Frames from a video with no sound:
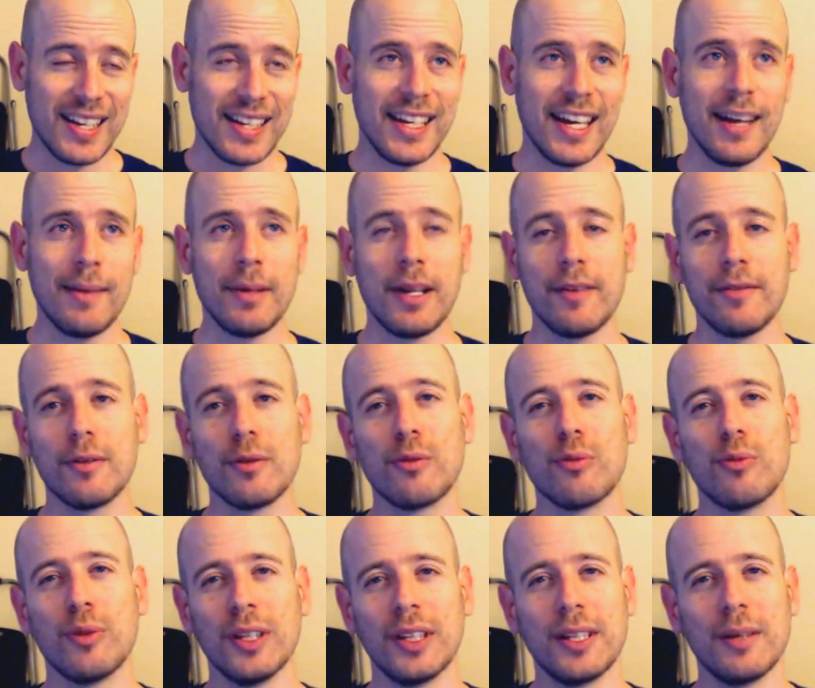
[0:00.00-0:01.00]
Game
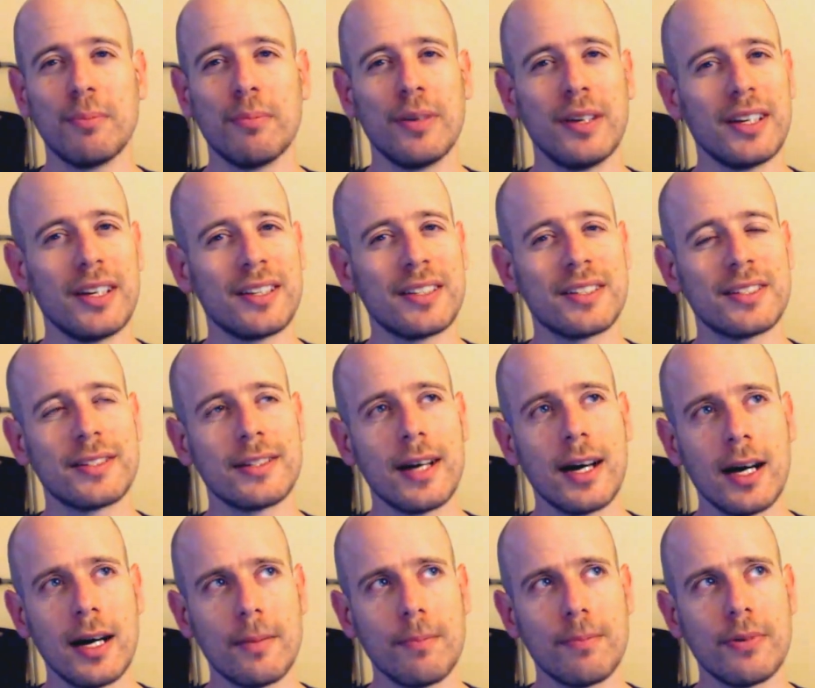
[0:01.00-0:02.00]
never really picks
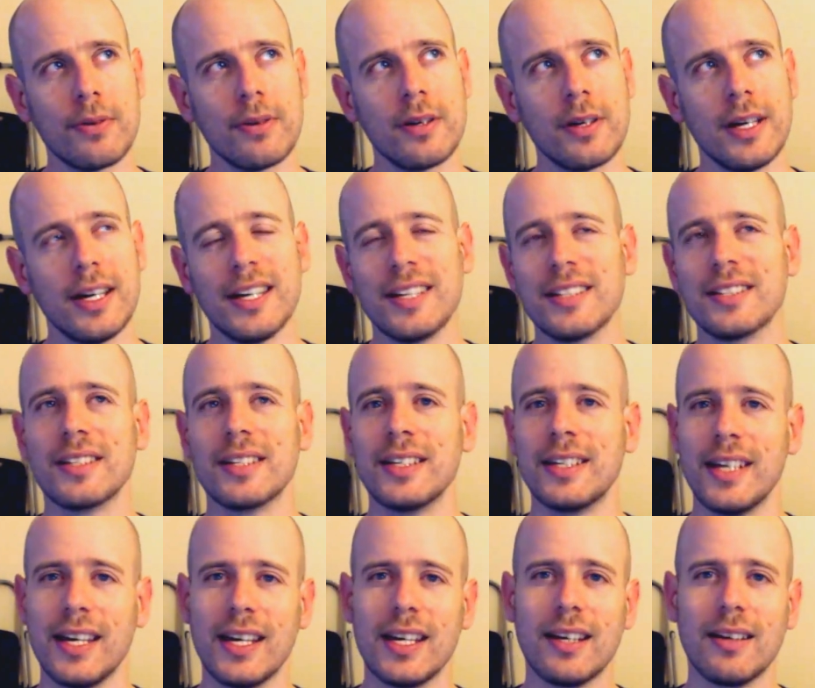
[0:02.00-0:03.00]
up. as a
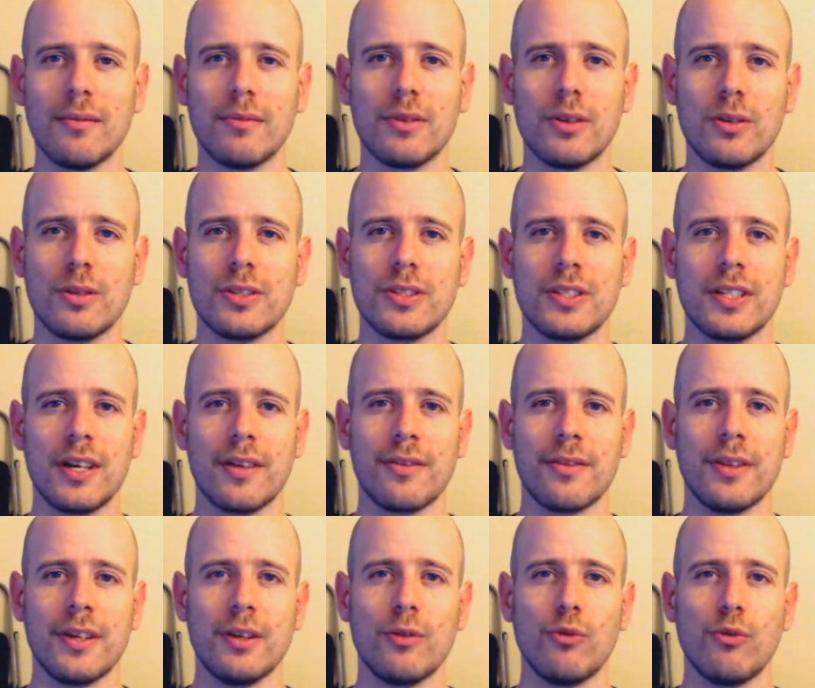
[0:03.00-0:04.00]
game. There is
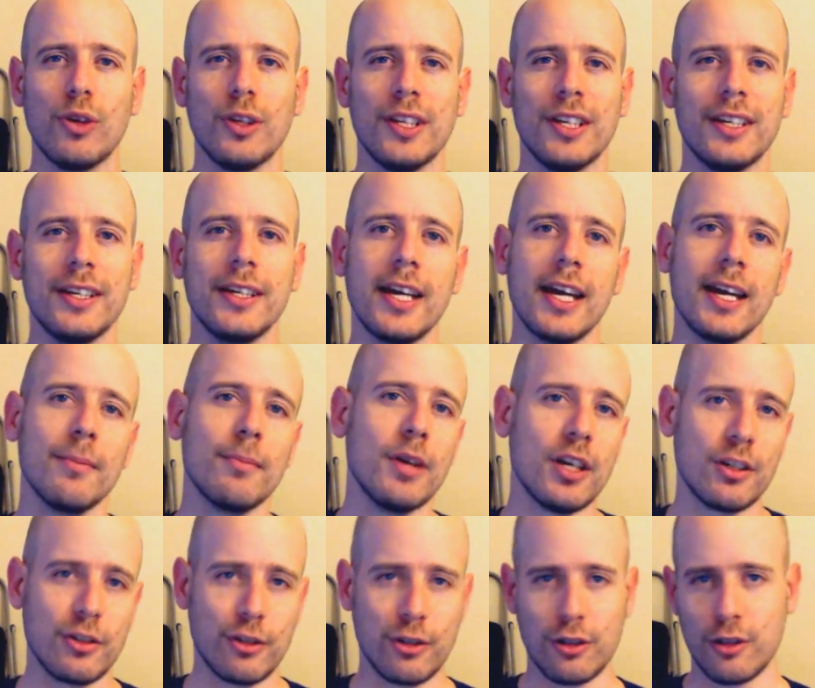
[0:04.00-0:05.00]
nothing really
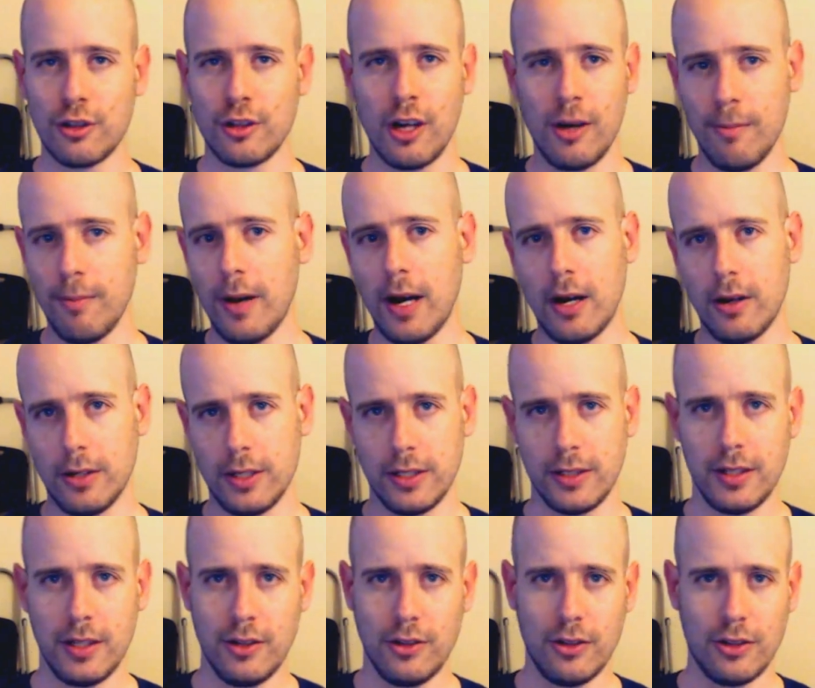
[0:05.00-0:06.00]
game-ish about
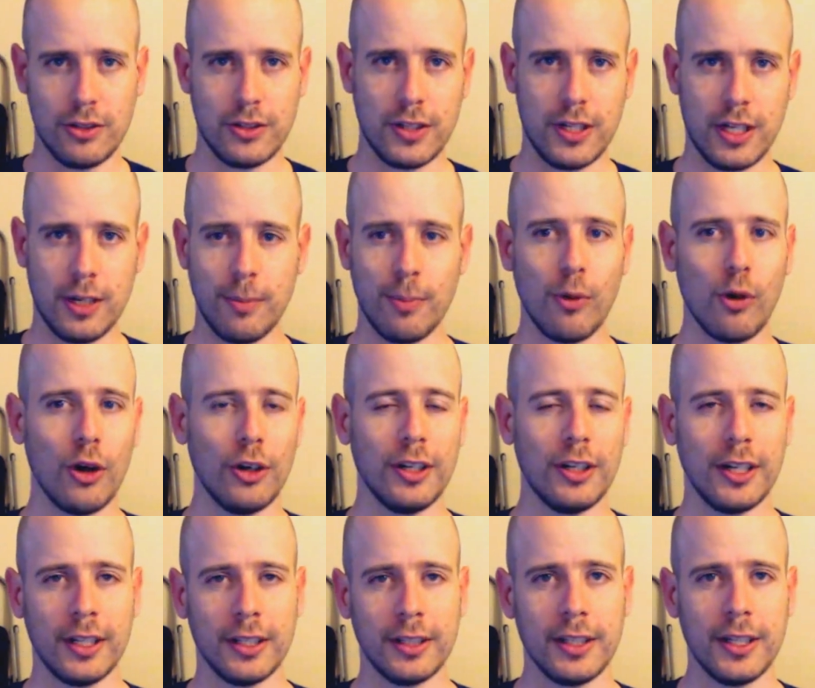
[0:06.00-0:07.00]
it. It's just like
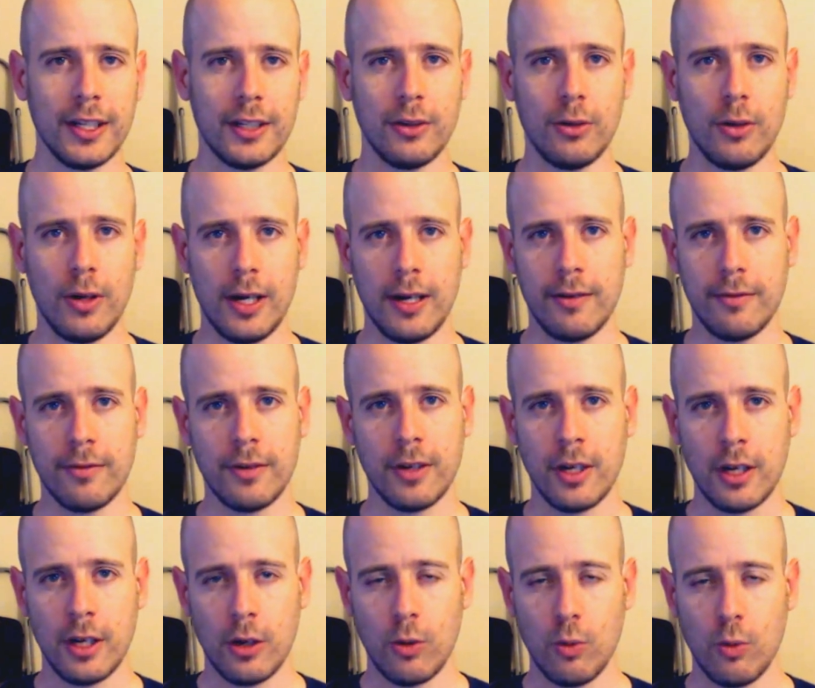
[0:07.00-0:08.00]
point and click. You have
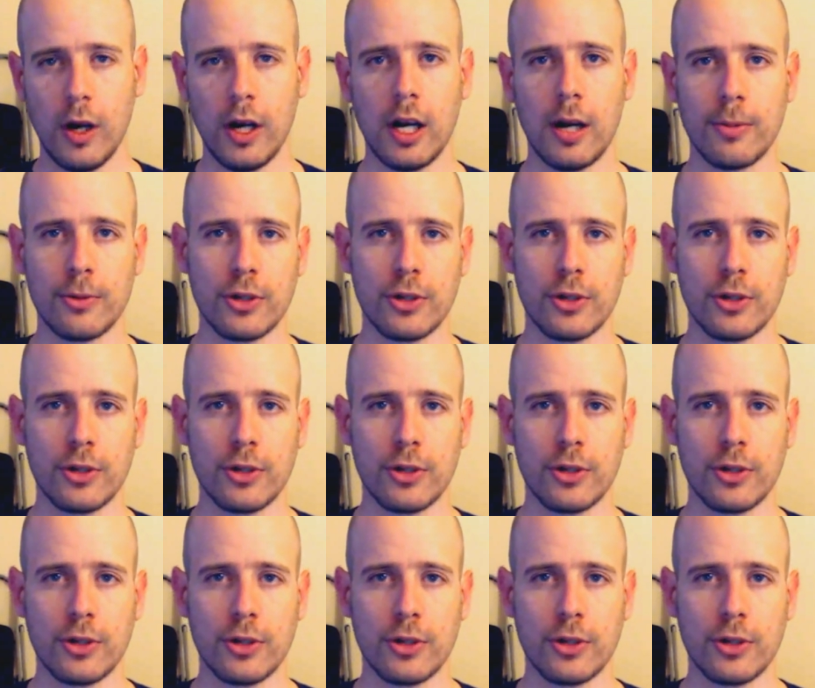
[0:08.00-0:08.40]
one